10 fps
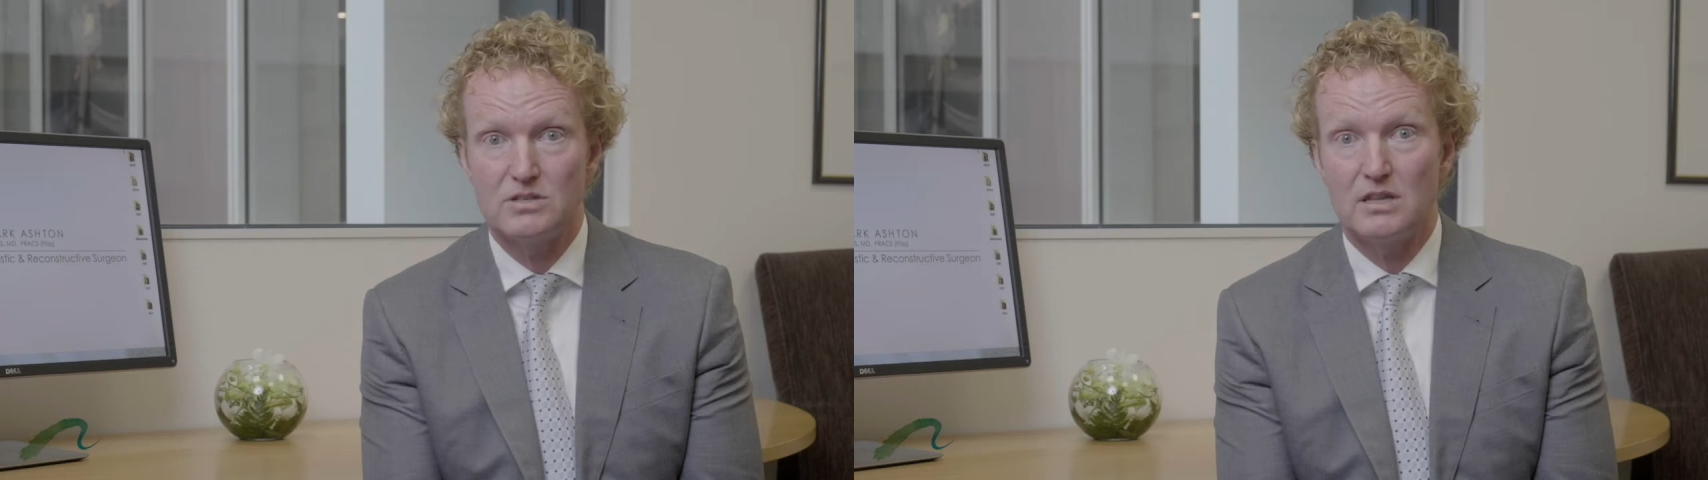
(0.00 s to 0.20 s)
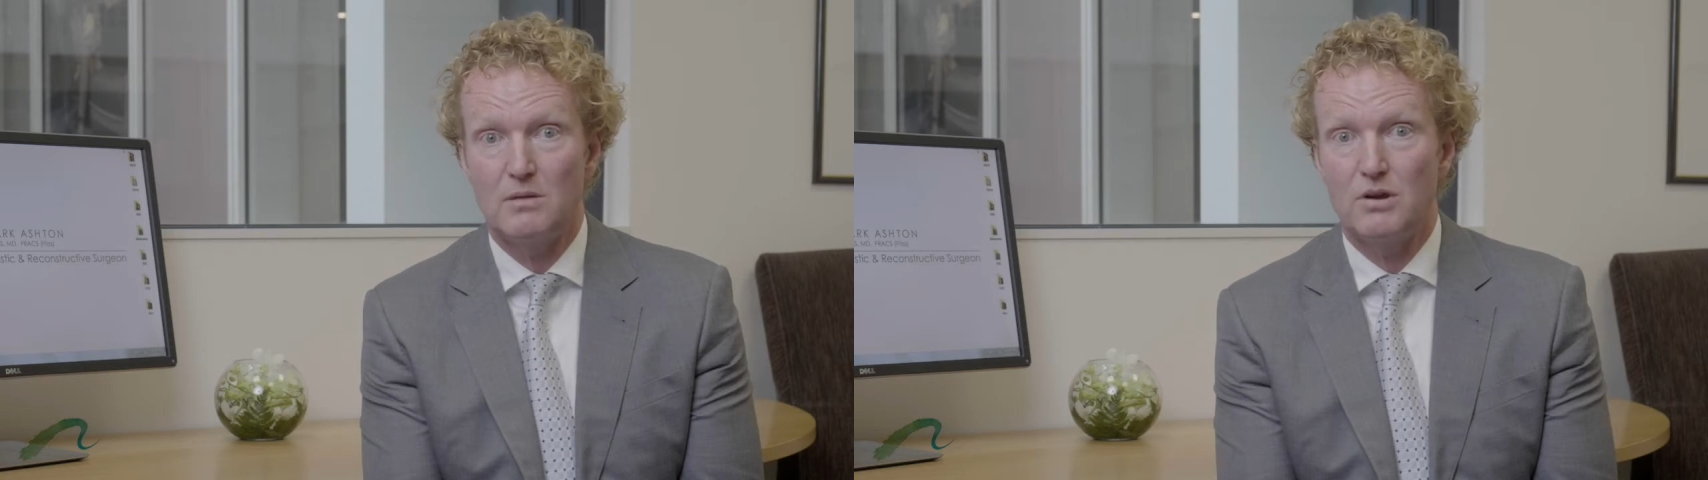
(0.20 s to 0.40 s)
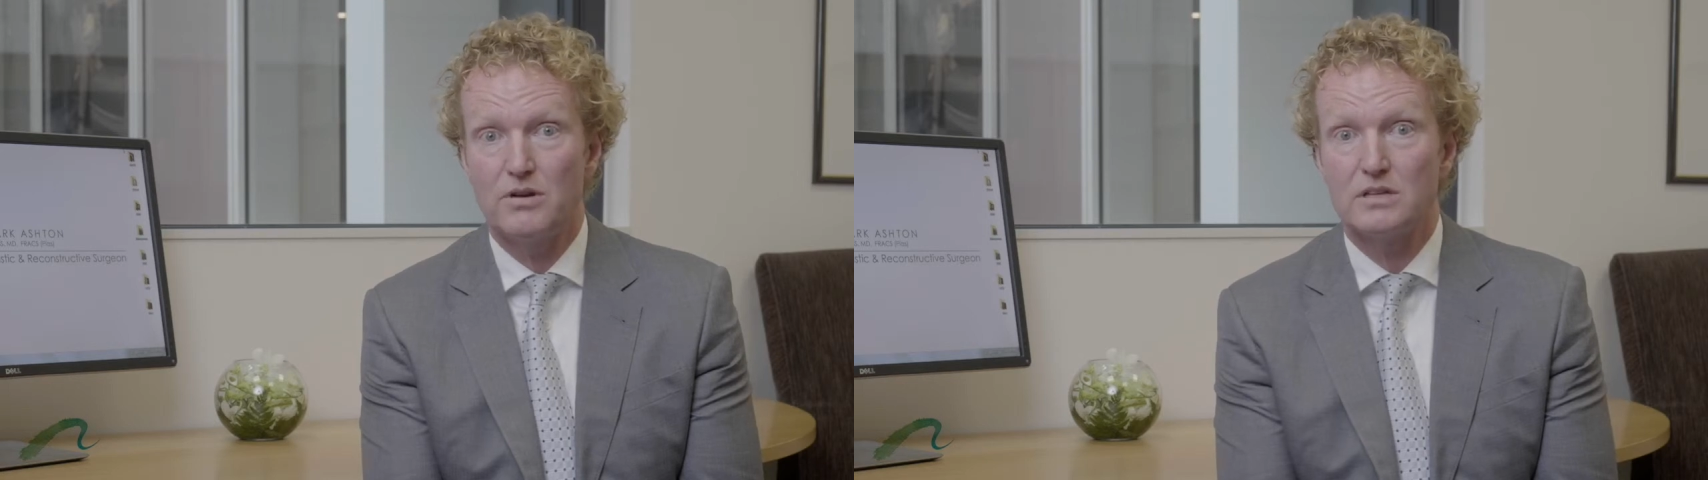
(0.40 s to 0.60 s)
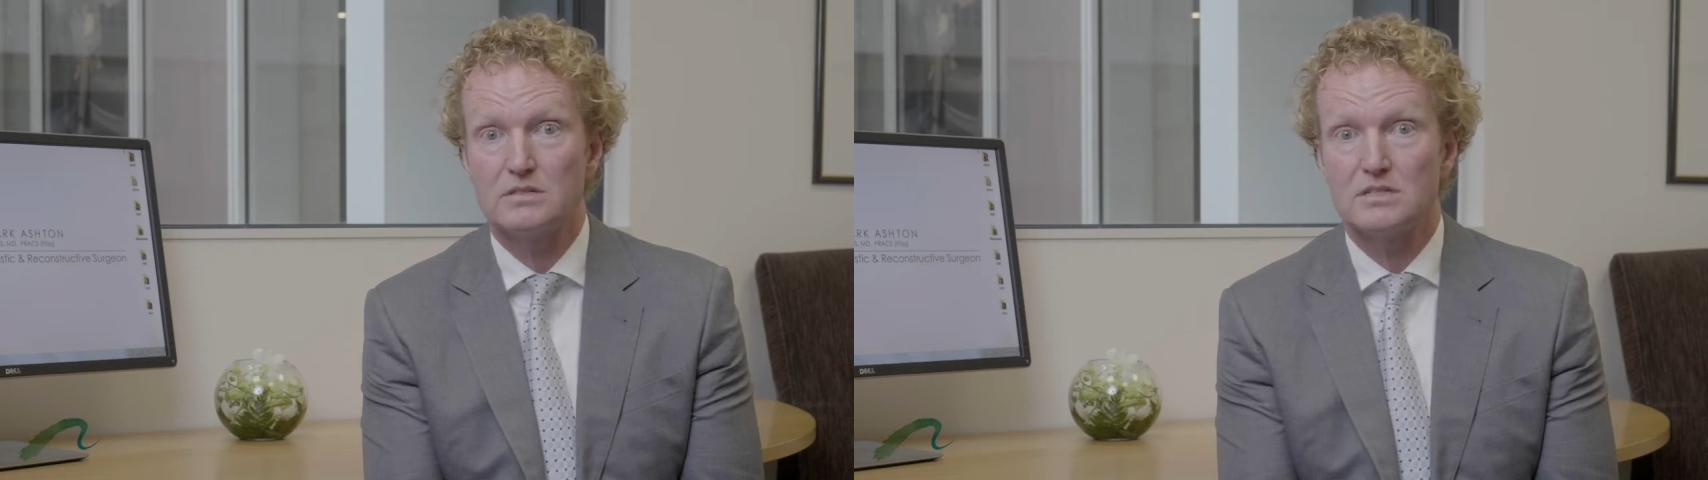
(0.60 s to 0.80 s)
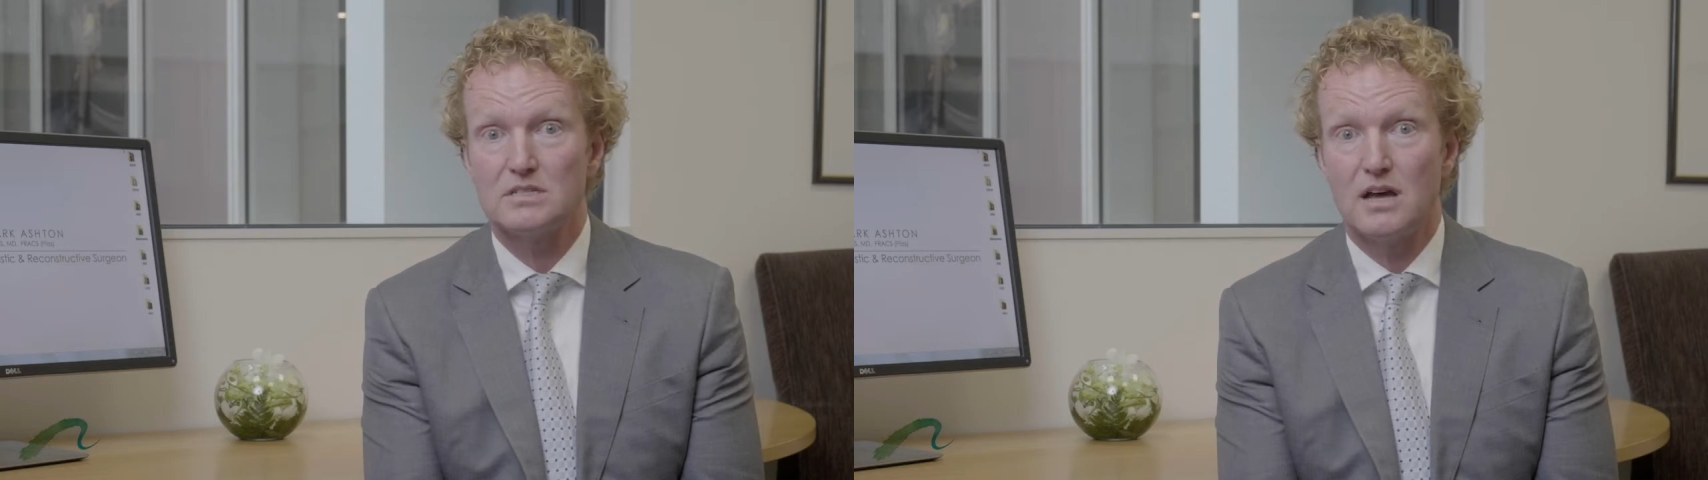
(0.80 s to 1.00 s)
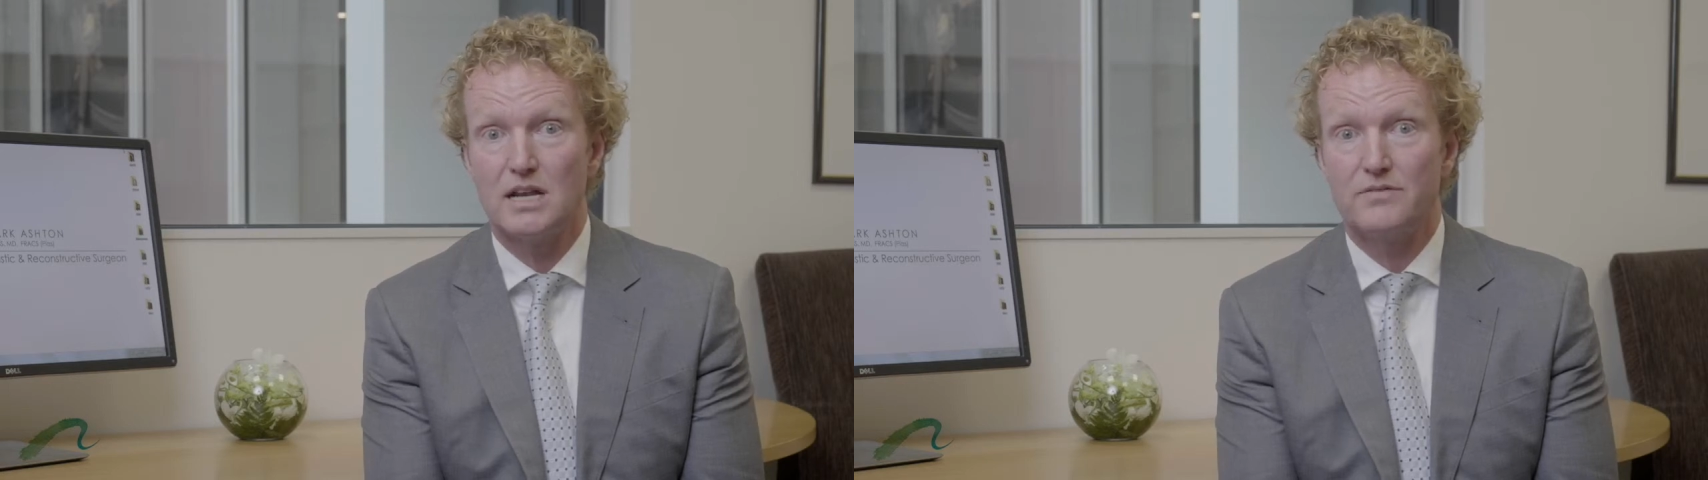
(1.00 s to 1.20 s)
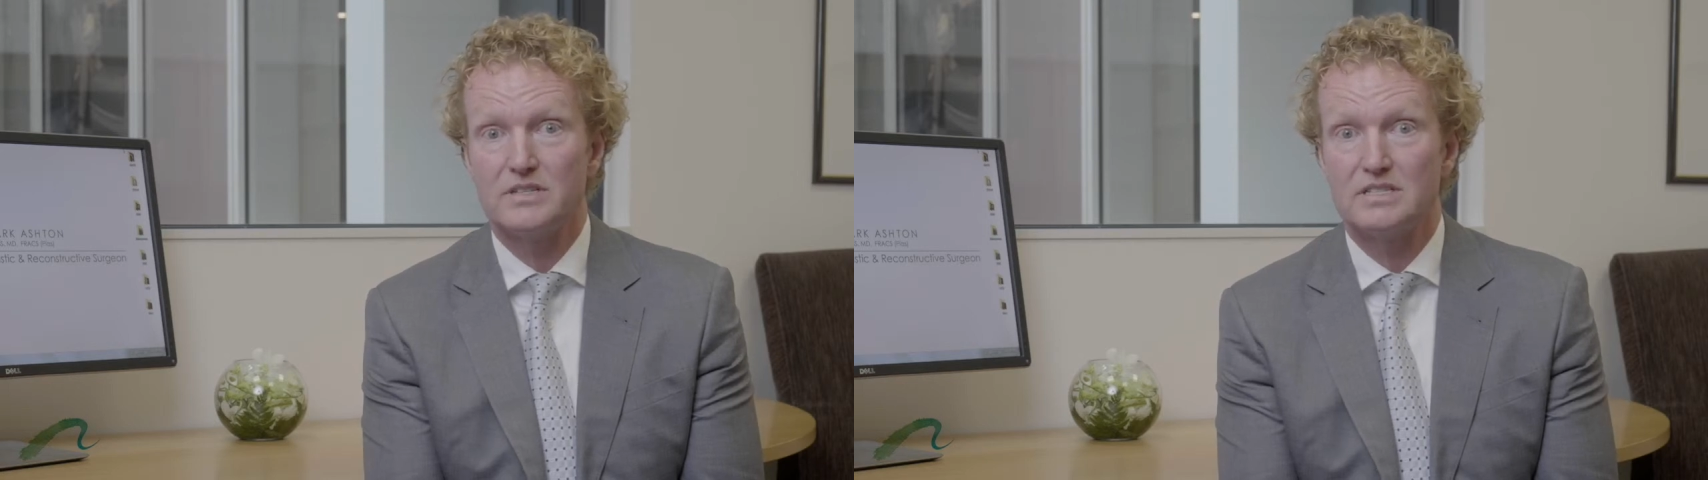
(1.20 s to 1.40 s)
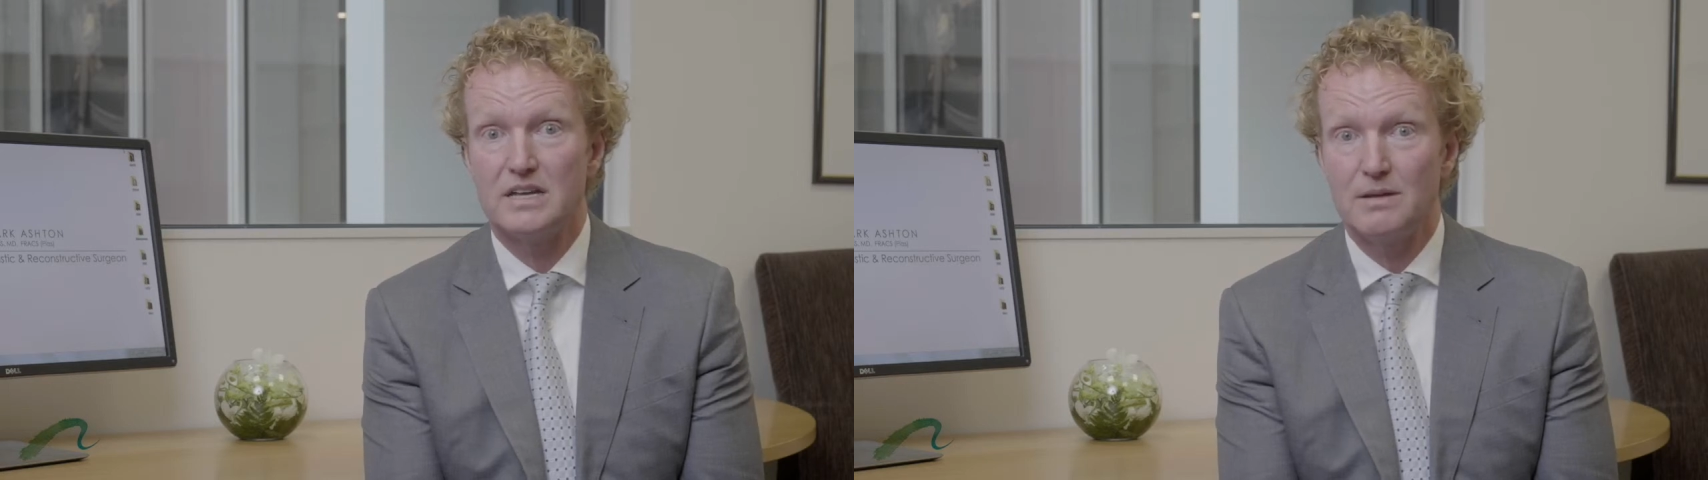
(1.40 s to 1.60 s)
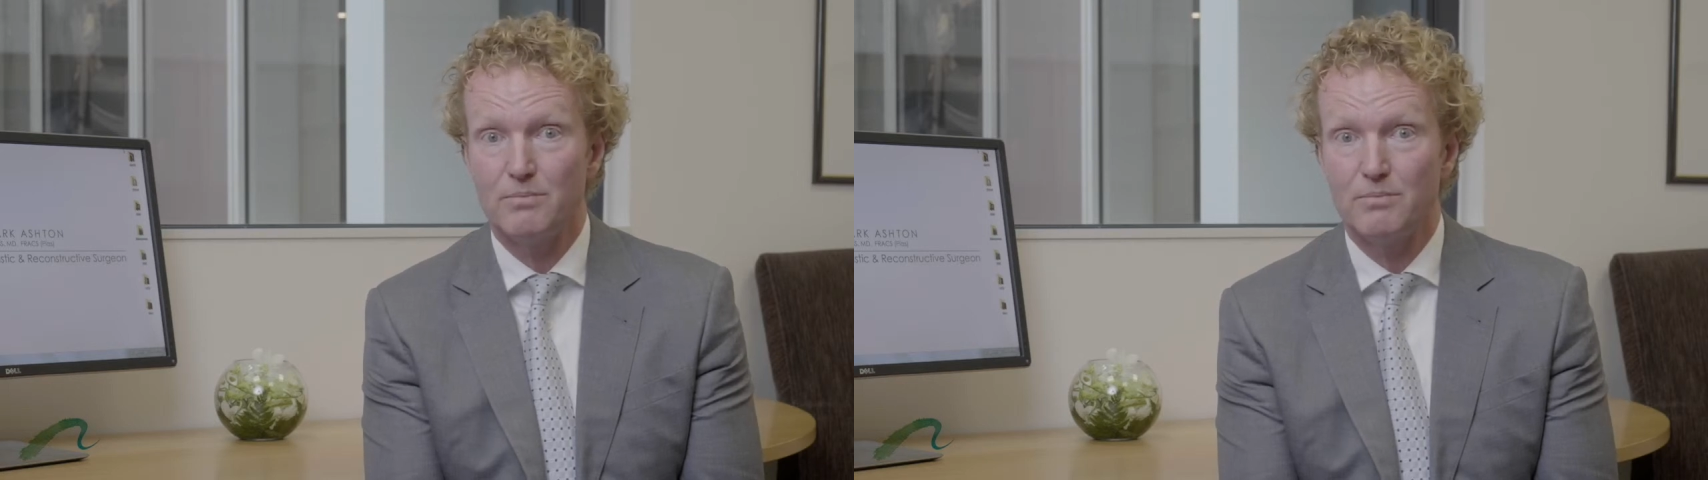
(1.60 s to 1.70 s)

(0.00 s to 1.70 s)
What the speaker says: and the American Society of Aesthetic